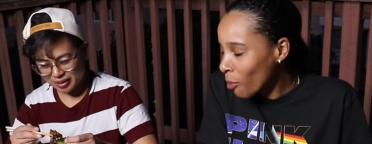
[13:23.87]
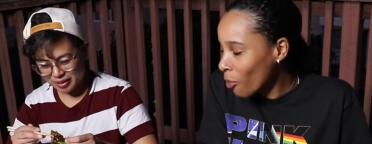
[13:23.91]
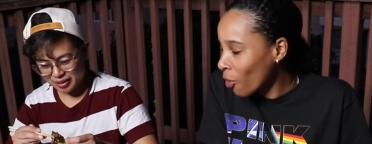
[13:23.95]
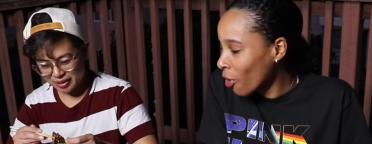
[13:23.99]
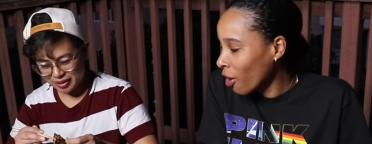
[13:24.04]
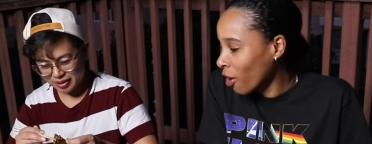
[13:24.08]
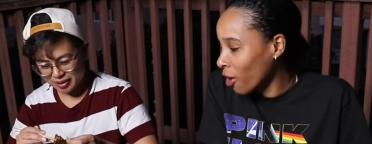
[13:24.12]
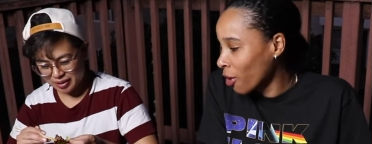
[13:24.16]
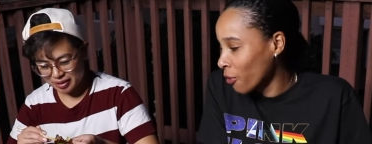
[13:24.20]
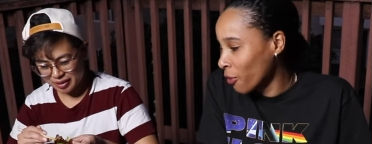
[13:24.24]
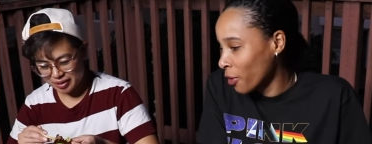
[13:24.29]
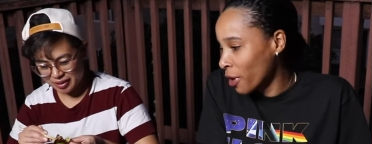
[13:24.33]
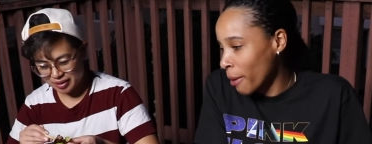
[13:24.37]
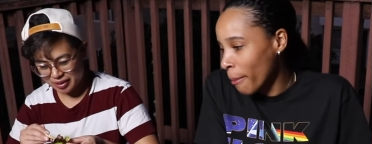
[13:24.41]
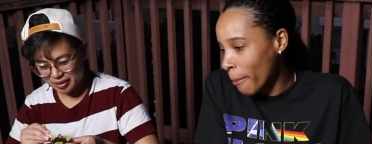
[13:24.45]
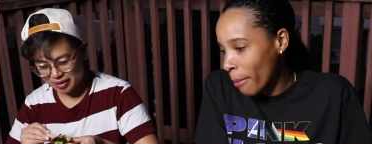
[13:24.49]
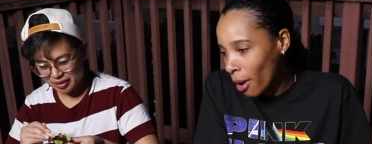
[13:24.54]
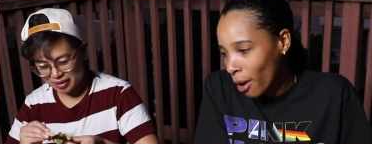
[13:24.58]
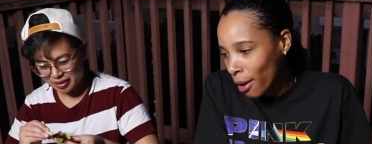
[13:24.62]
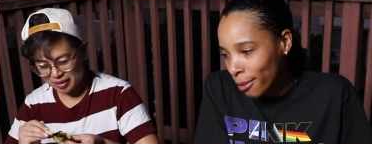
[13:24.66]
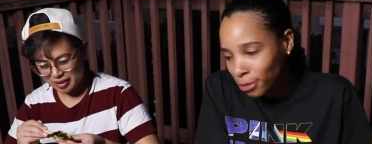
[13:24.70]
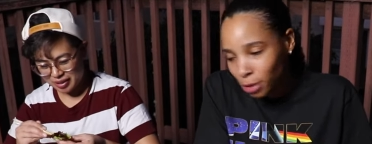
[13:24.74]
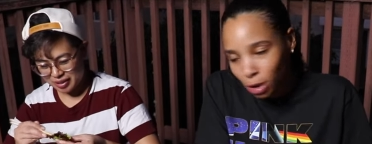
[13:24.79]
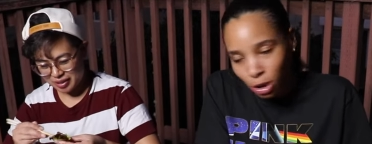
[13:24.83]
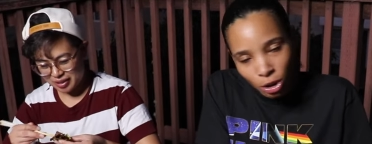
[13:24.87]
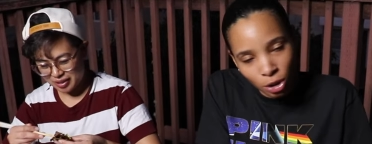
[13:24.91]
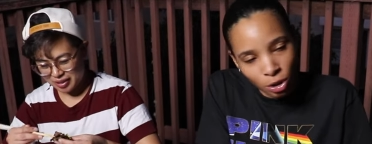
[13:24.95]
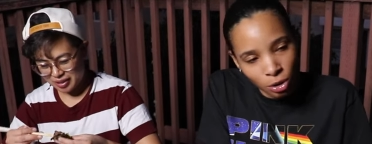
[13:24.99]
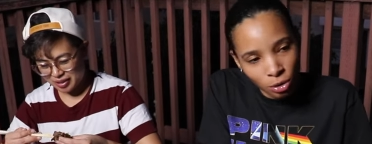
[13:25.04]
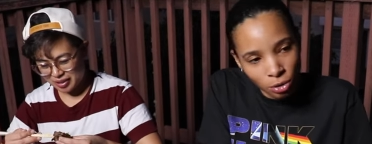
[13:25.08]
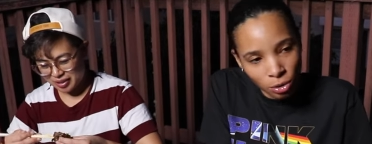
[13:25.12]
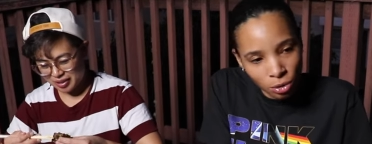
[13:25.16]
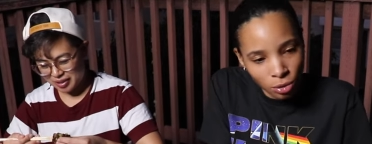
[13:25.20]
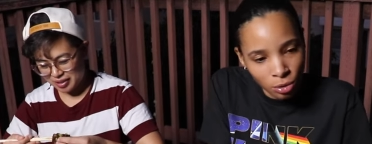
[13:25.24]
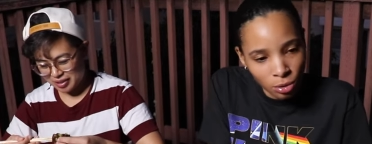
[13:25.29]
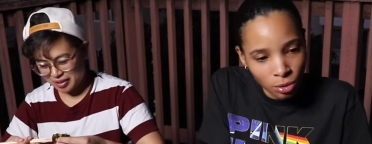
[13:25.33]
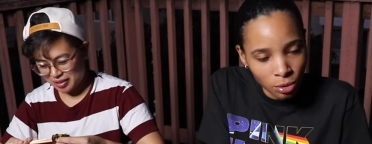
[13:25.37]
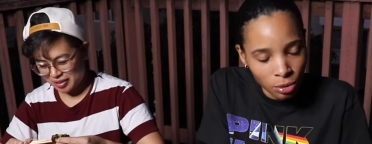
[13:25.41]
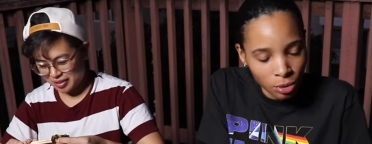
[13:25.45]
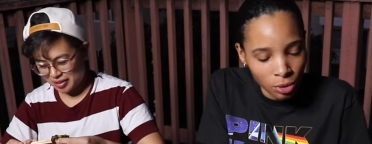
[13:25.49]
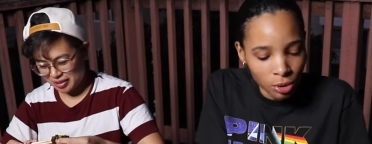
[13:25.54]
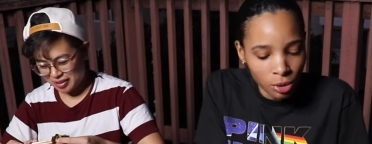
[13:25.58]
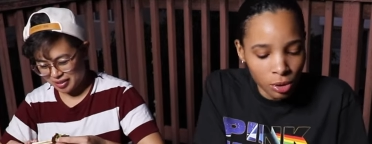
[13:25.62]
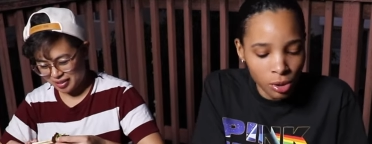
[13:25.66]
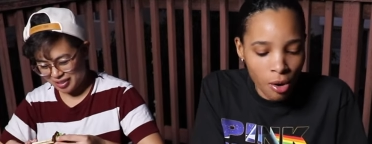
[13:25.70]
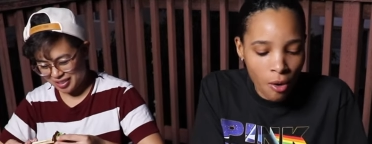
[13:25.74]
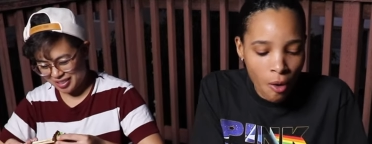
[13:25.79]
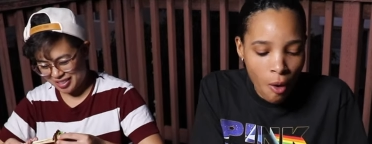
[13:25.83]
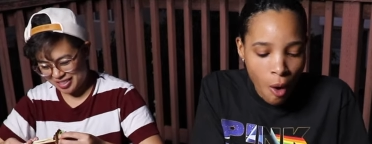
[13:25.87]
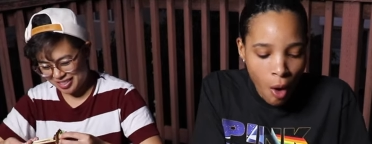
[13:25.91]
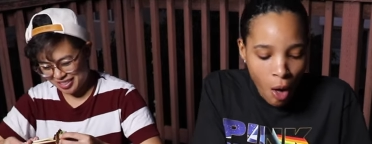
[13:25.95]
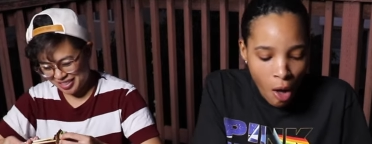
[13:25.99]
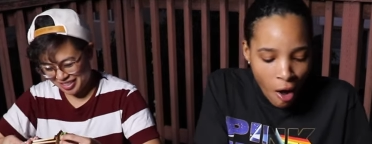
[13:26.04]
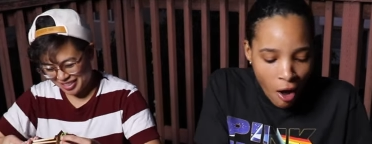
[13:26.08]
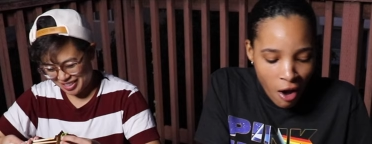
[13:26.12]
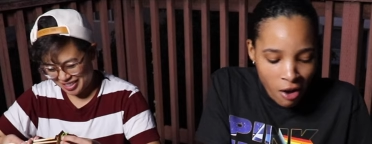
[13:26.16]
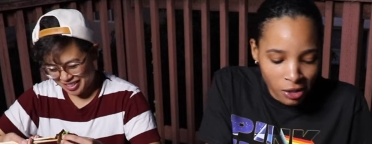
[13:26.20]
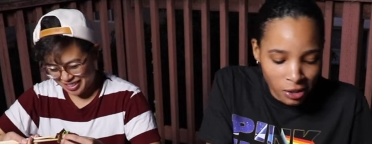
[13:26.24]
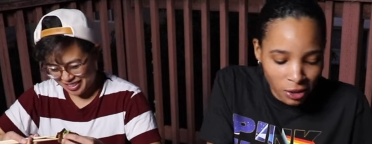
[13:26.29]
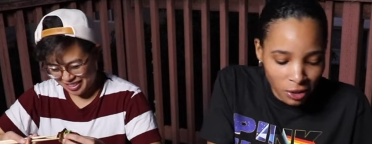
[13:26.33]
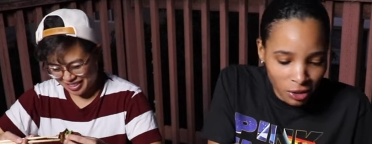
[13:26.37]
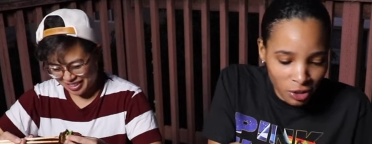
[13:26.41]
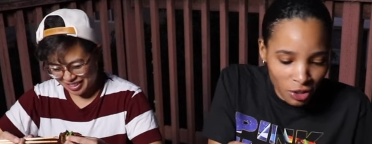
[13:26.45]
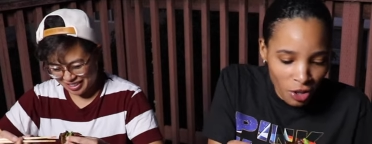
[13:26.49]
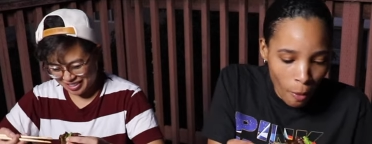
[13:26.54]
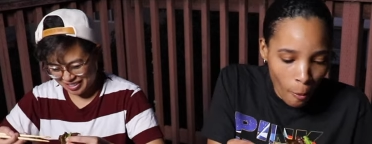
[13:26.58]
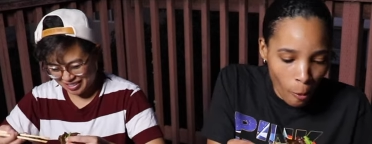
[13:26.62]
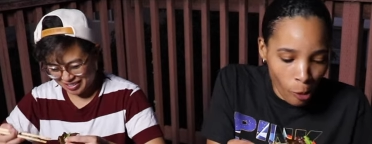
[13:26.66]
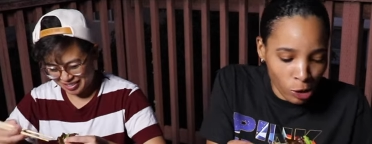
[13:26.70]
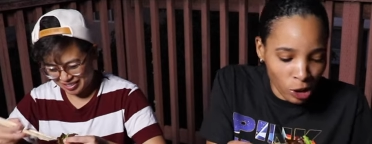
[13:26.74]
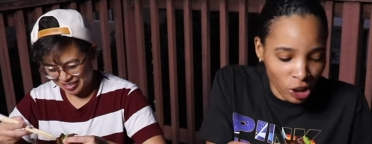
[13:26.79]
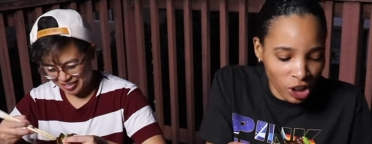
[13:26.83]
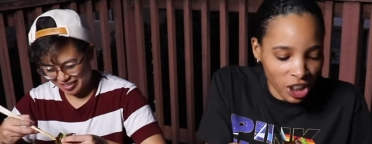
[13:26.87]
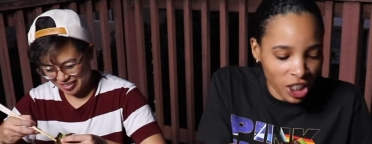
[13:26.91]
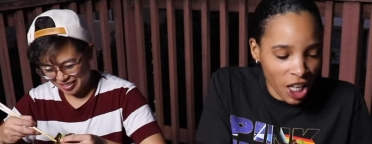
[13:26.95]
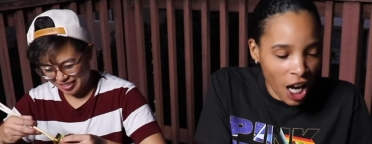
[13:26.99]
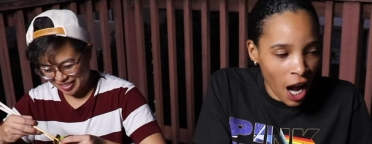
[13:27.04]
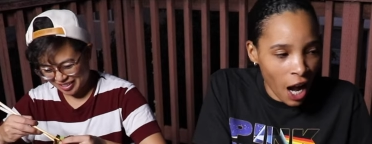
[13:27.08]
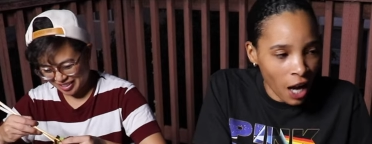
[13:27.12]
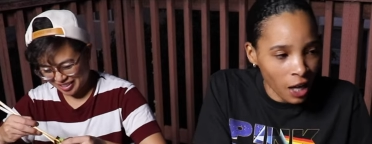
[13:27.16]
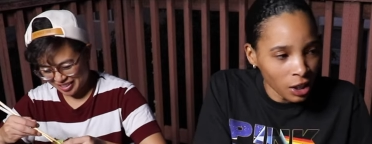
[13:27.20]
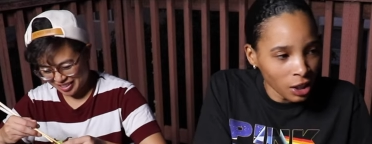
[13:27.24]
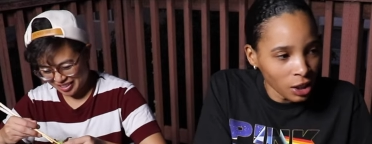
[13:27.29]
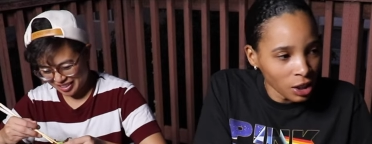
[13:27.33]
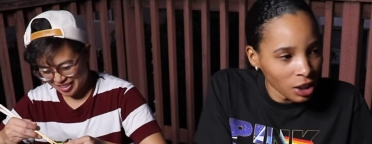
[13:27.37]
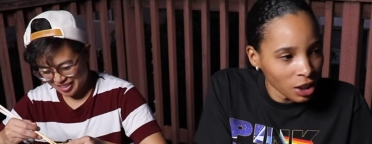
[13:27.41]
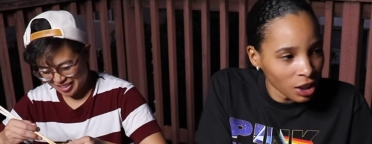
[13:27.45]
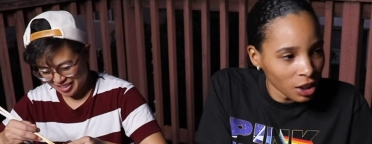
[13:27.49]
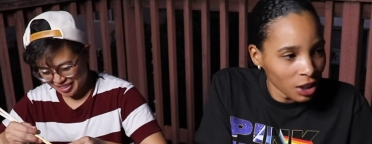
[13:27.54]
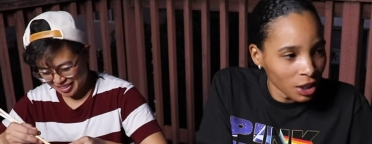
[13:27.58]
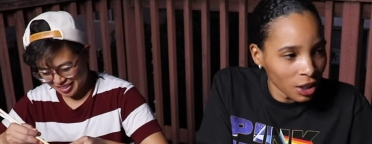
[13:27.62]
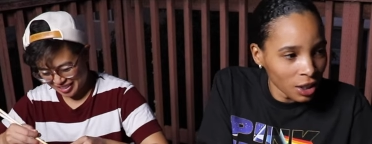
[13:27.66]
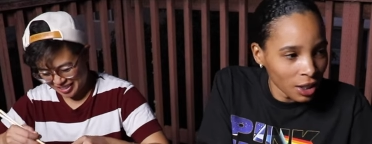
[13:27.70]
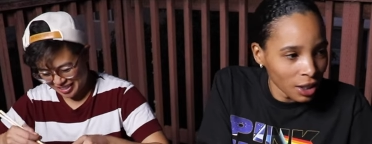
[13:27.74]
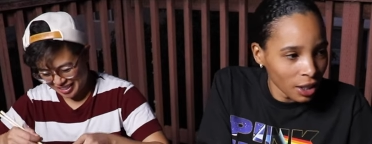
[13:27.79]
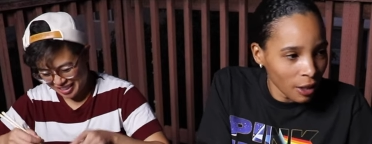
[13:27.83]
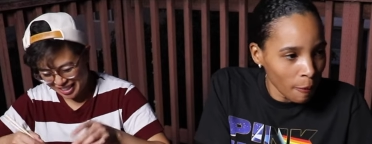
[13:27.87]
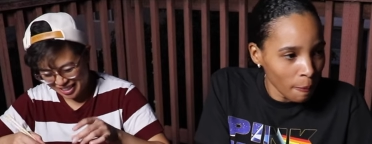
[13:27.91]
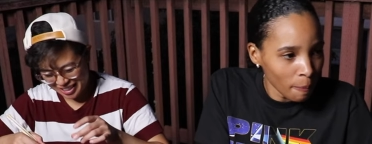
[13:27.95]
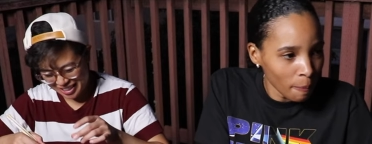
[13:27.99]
Speaker 1: No more Korean barbecues. no more shots.